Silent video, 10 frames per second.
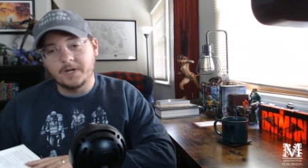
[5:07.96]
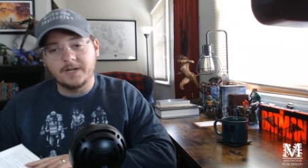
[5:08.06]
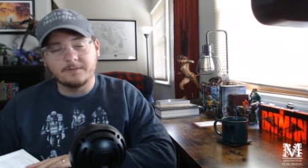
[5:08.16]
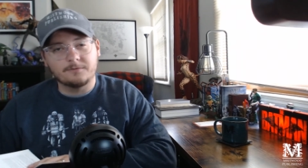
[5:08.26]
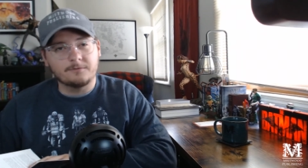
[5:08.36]

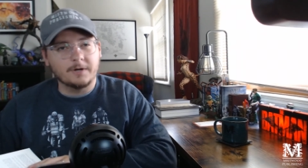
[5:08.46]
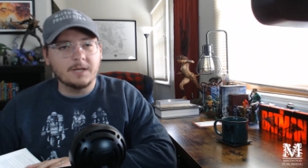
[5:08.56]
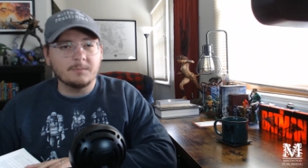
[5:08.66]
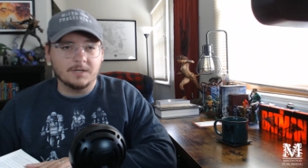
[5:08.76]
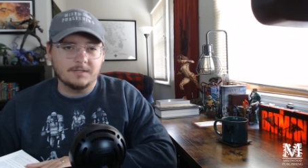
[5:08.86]
I
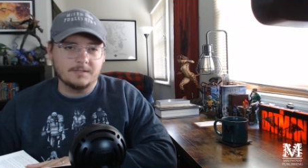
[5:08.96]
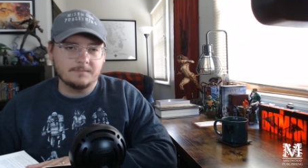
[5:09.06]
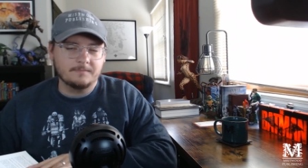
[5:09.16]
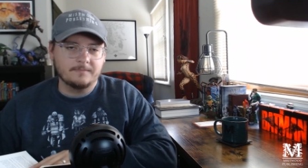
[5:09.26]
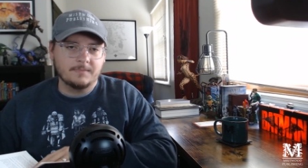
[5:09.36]
frame it
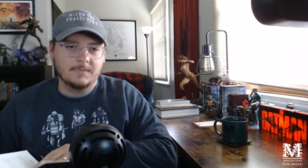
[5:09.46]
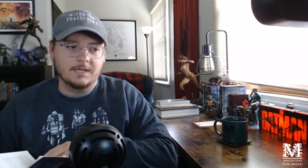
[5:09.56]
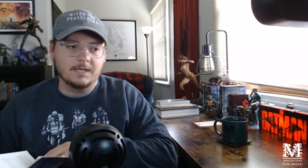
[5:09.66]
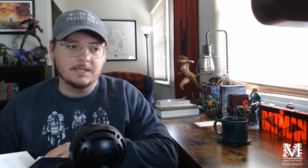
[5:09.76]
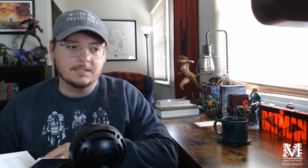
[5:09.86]

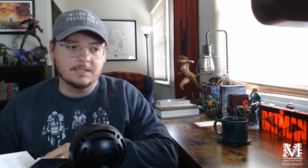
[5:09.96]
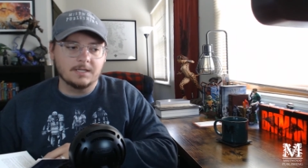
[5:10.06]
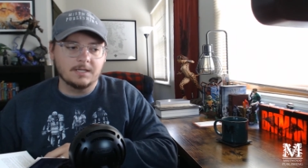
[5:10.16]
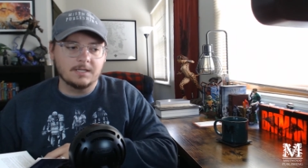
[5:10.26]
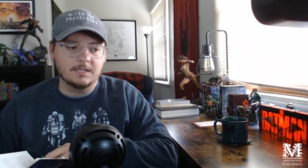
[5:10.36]
is
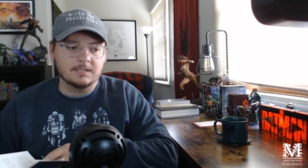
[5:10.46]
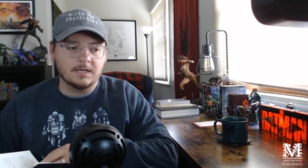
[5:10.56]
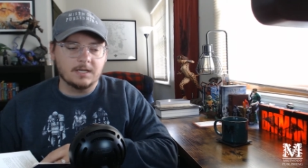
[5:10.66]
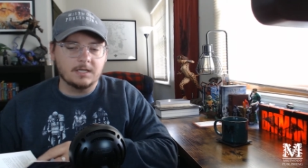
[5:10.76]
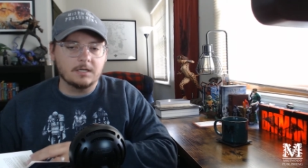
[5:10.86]
that it is
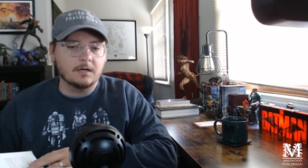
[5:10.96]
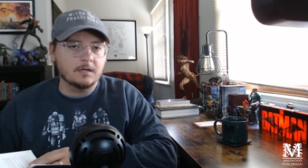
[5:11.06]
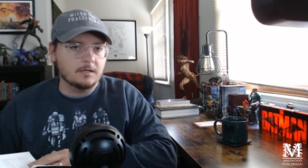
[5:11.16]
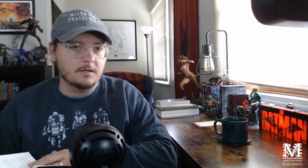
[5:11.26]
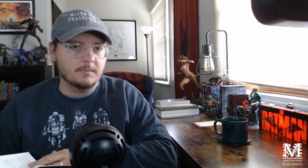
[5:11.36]
a
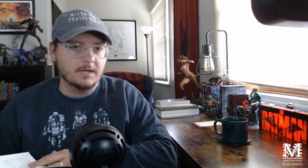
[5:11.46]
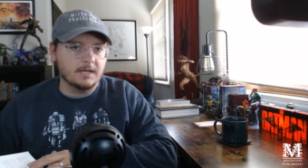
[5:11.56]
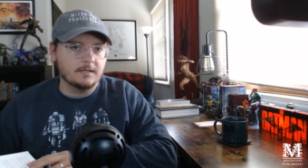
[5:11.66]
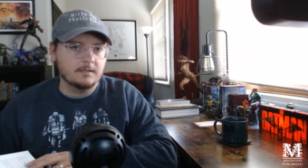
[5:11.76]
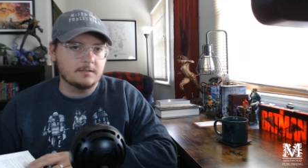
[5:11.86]
young
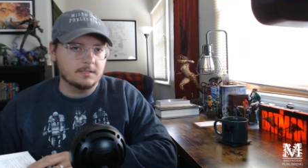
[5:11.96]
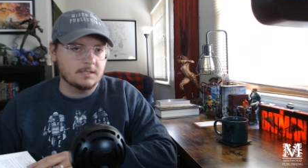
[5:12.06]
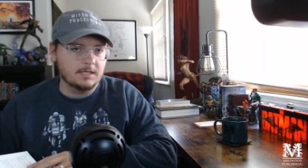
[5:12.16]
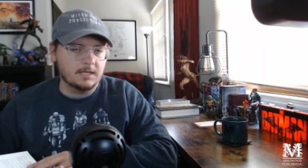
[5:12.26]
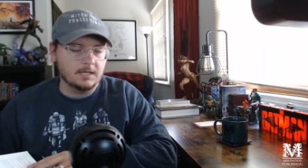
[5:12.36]
Narbad, just
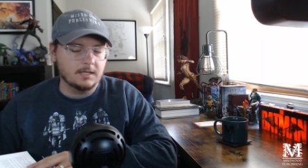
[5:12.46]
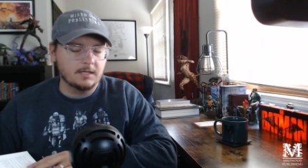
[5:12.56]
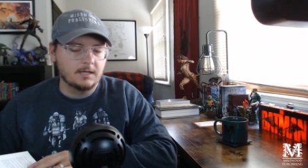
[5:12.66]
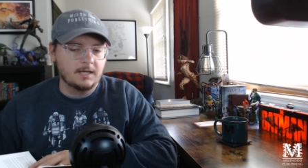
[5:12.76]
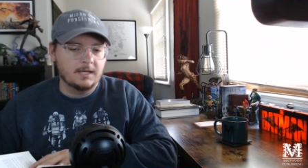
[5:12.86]
a kid,
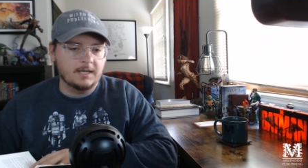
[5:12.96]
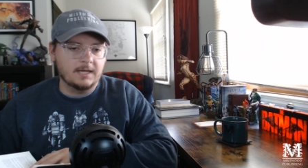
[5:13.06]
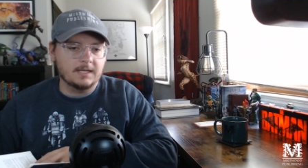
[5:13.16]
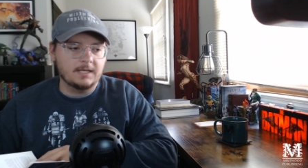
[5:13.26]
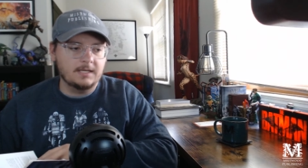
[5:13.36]

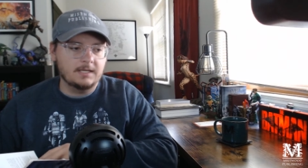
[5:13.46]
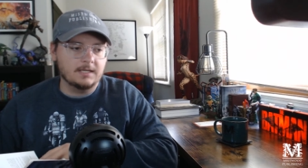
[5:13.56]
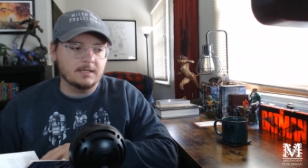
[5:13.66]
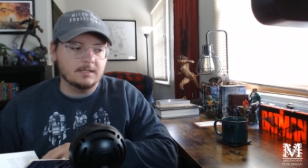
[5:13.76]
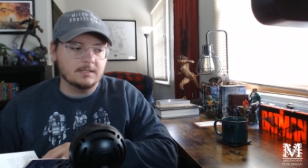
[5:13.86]
and he
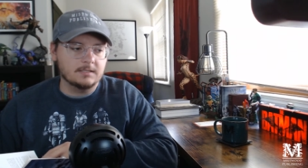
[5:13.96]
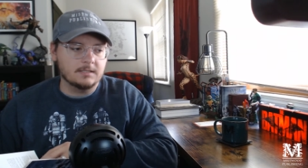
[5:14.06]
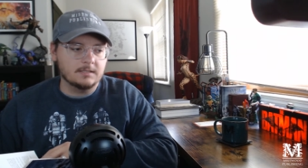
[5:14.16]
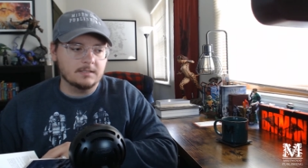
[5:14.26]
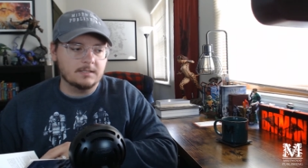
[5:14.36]

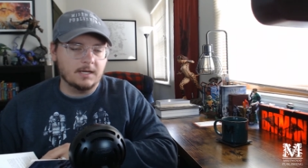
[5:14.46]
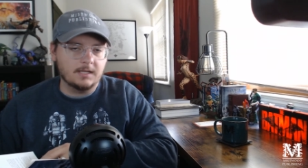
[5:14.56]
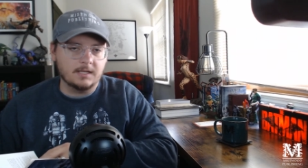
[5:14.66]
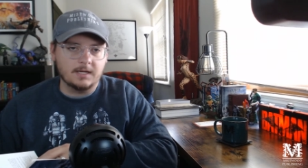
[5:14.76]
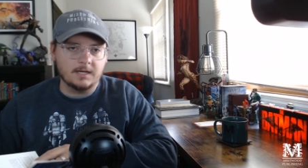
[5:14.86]
is
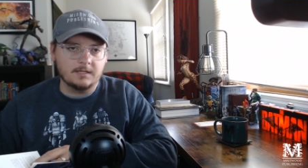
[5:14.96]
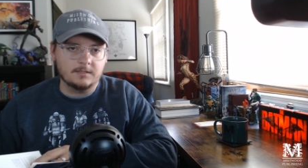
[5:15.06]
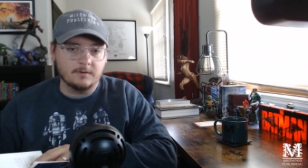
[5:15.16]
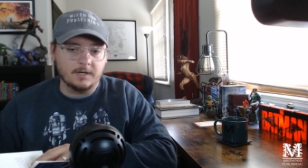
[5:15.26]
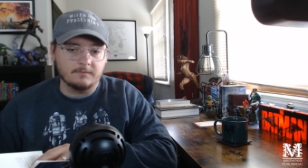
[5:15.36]
staying the night at
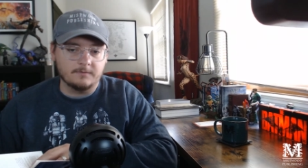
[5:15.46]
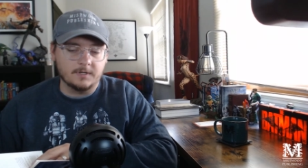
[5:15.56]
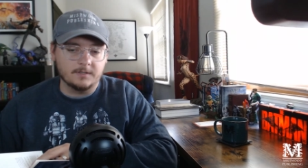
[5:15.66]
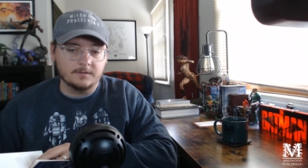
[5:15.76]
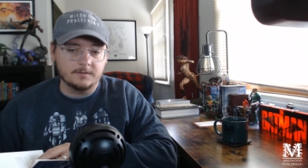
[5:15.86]
his
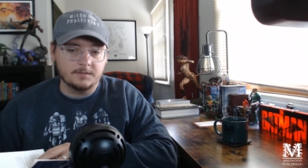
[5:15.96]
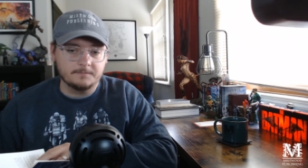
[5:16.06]
grandfather's.